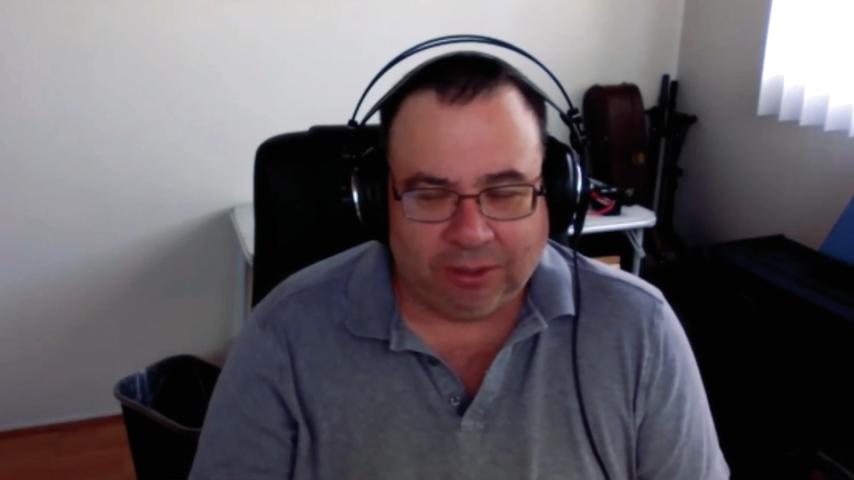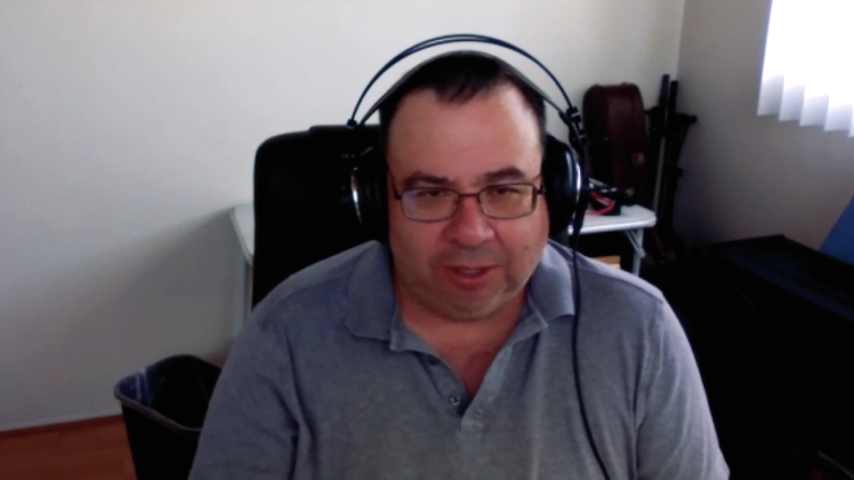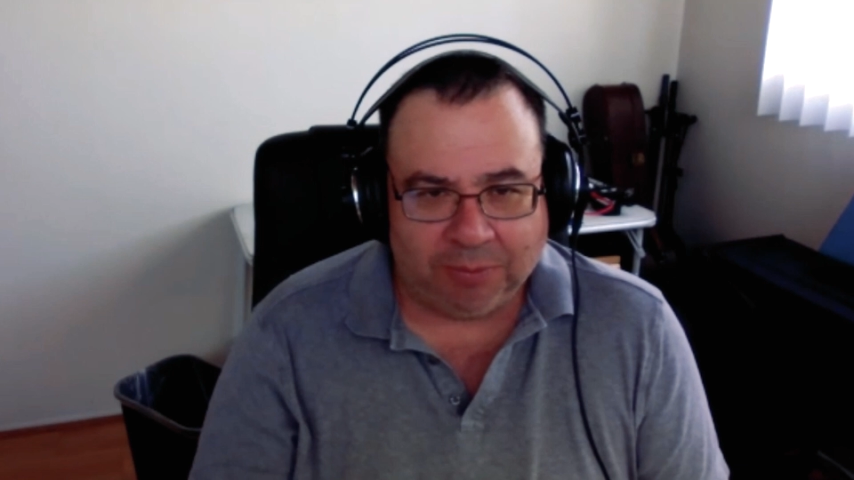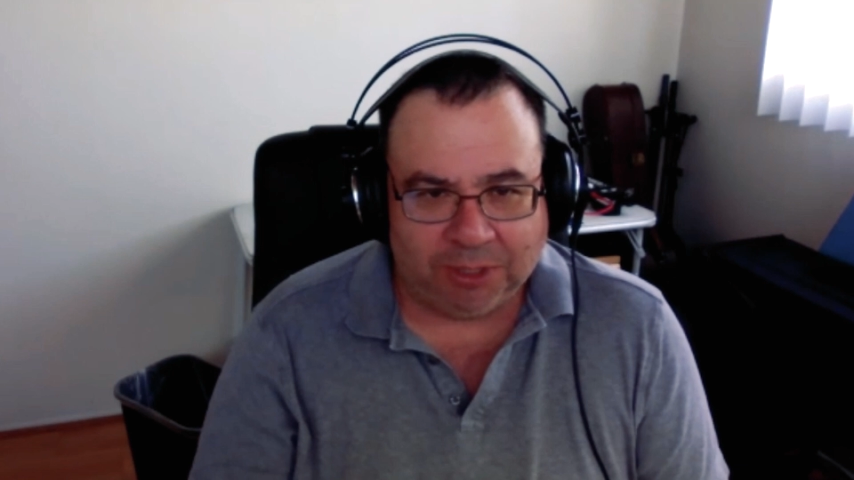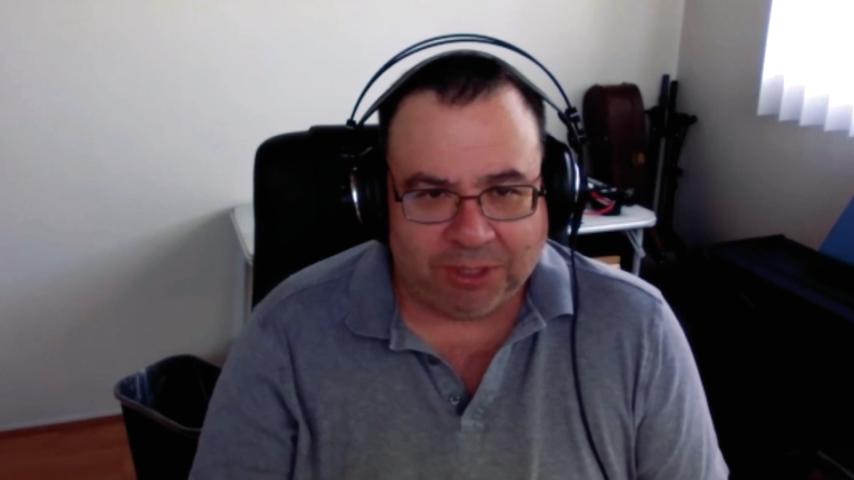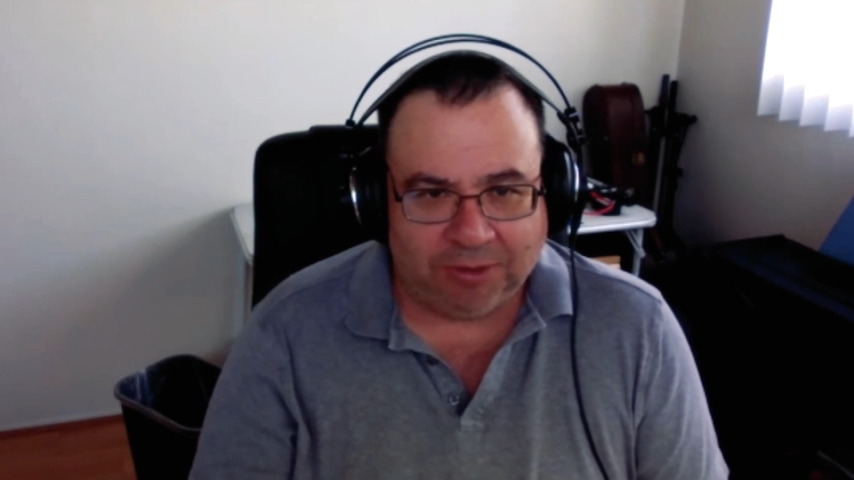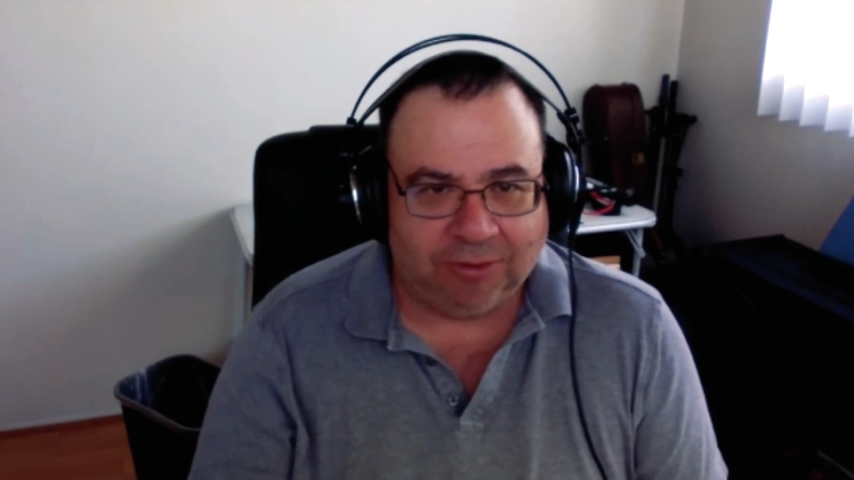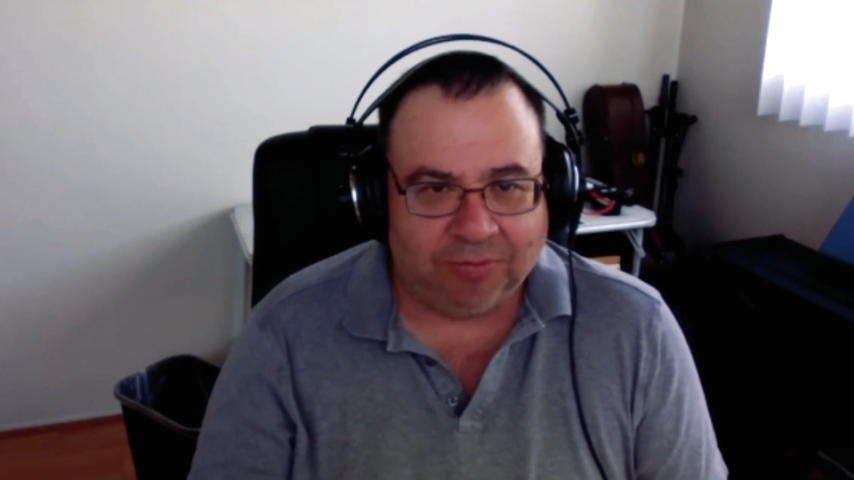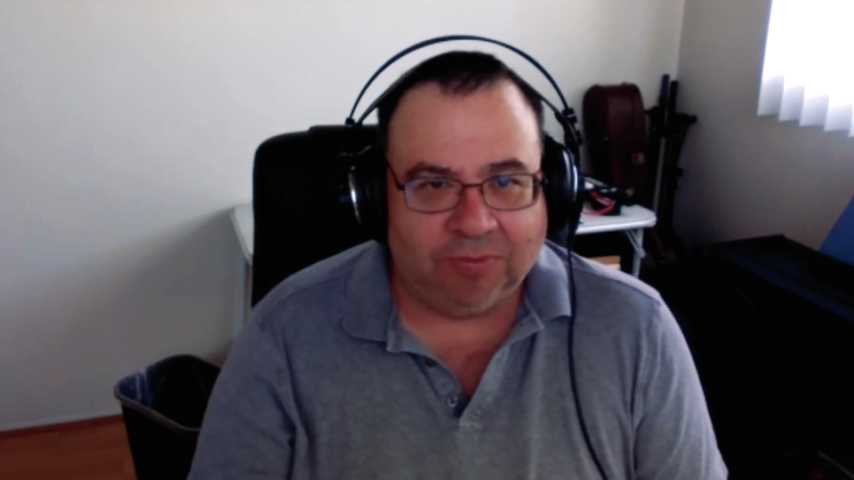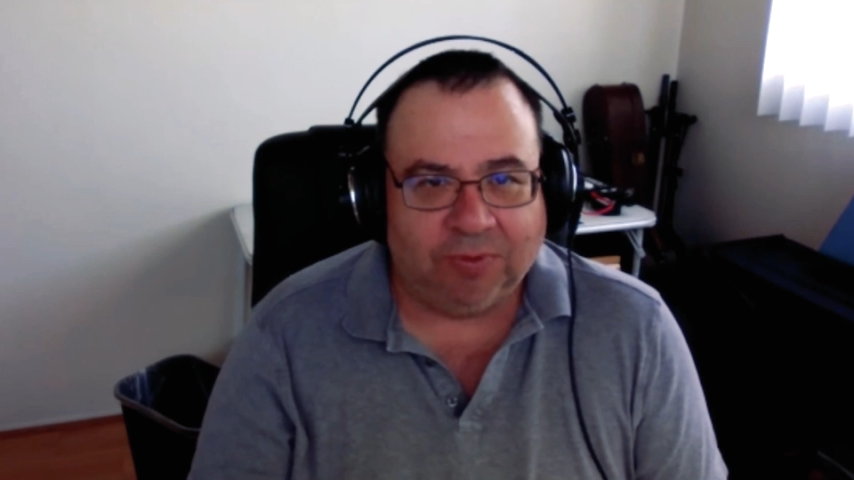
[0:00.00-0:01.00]
the
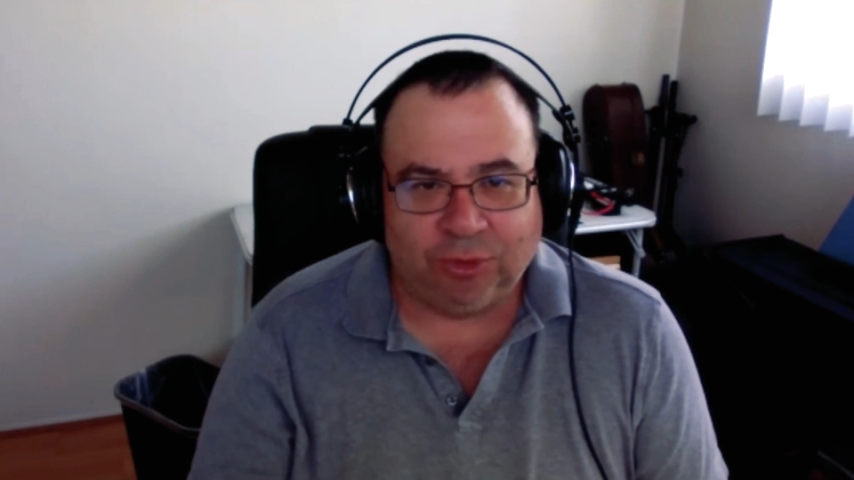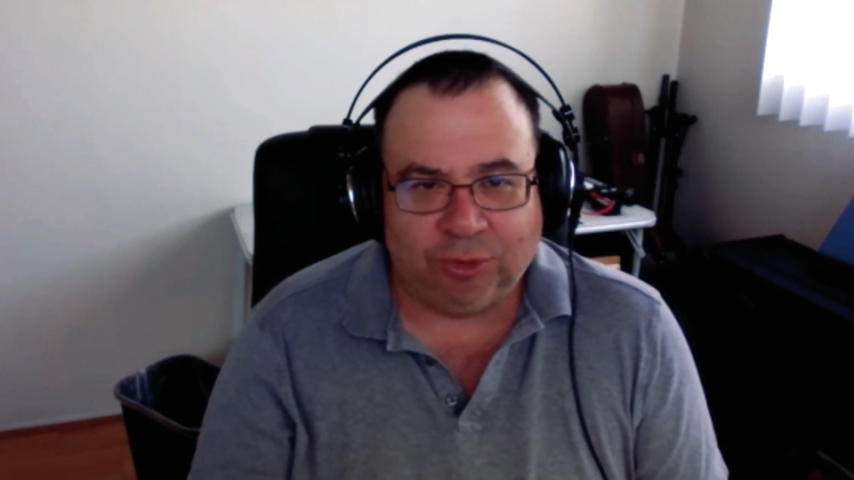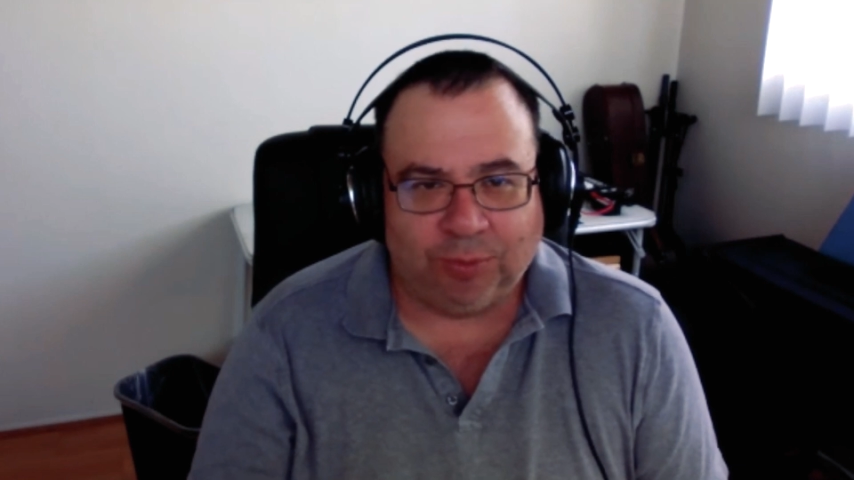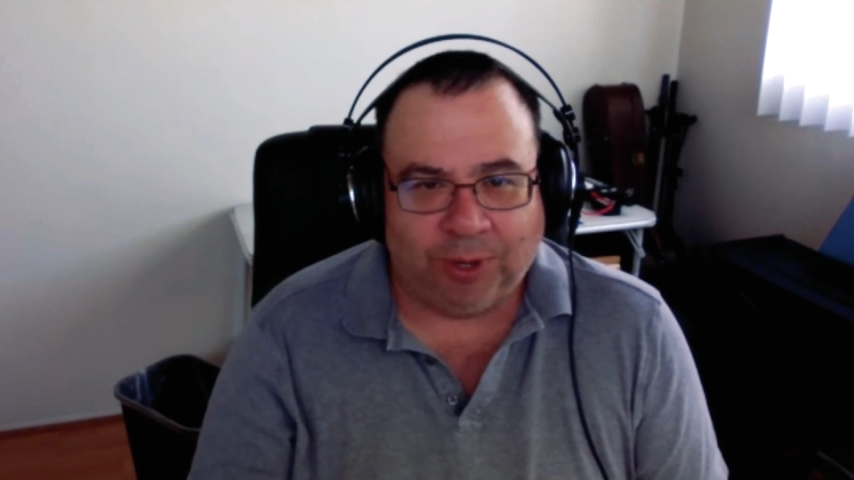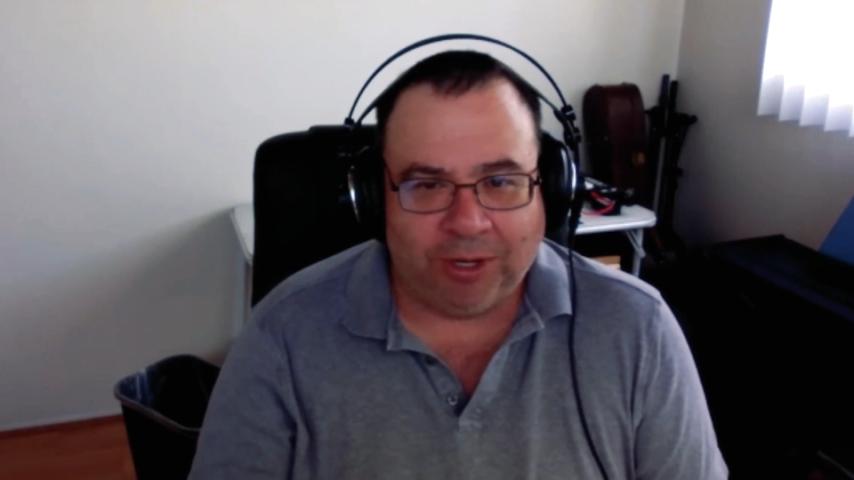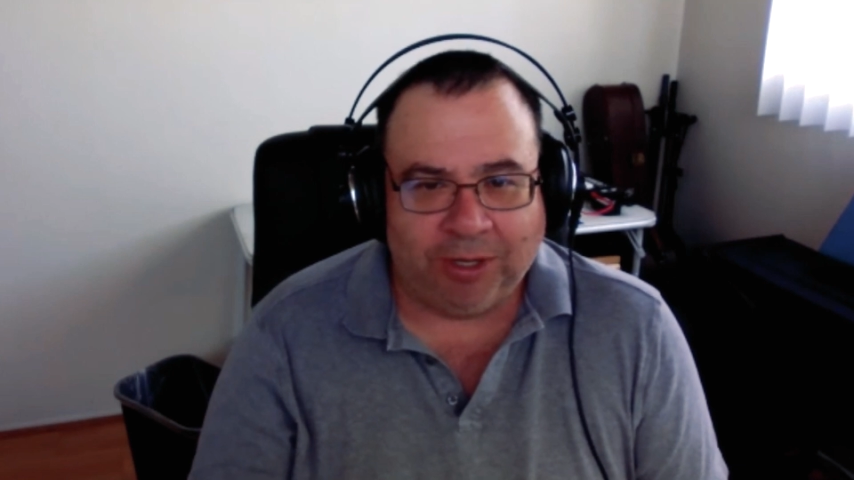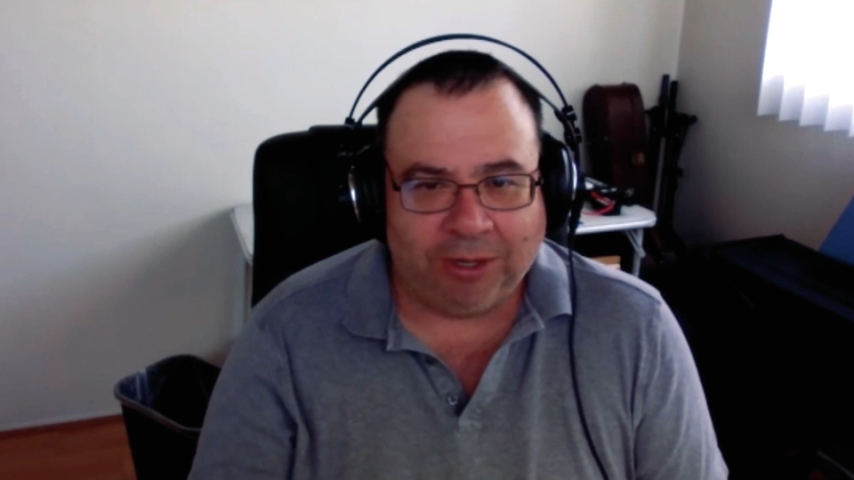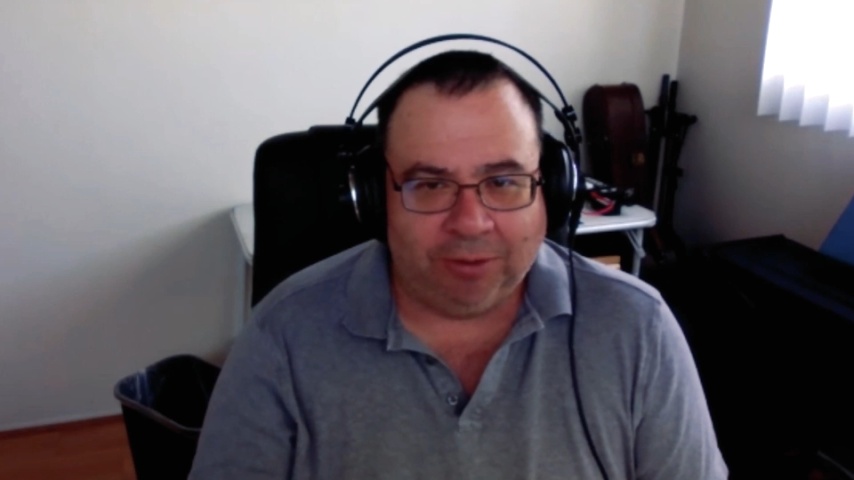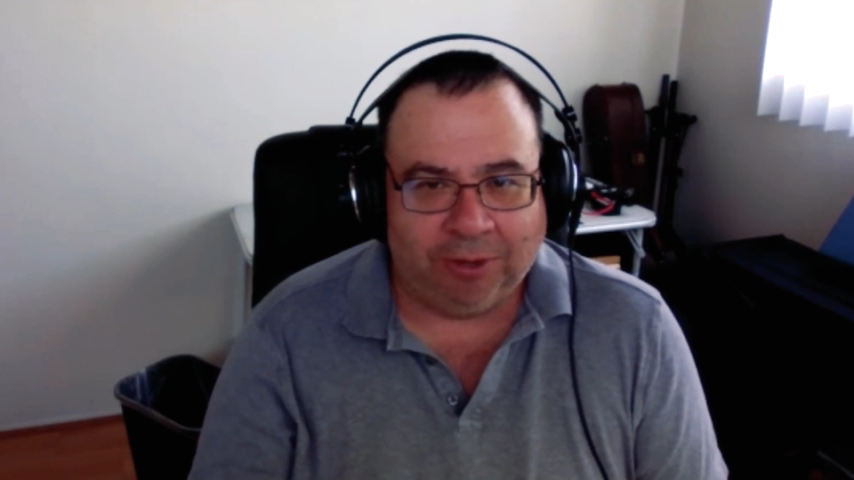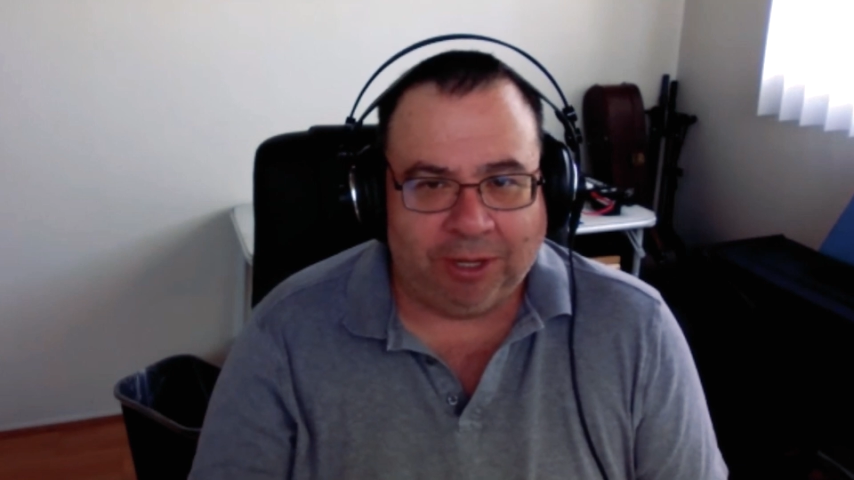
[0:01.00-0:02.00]
clumsiness of Zoom
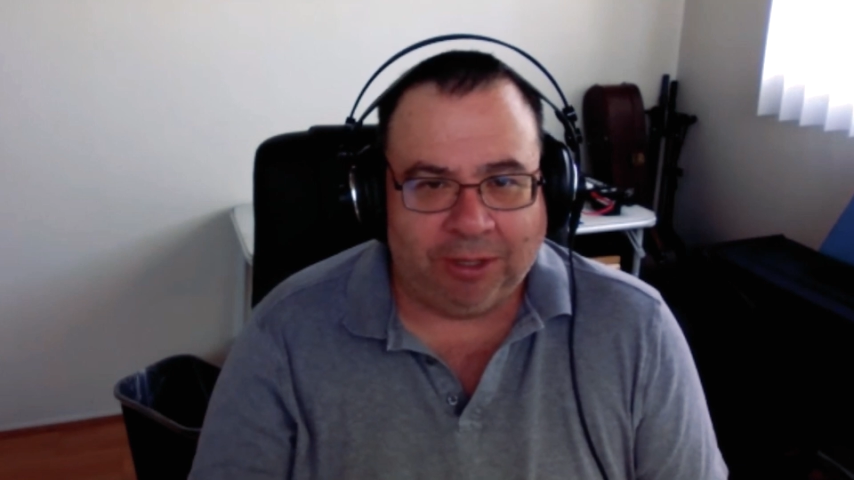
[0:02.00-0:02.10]
audio,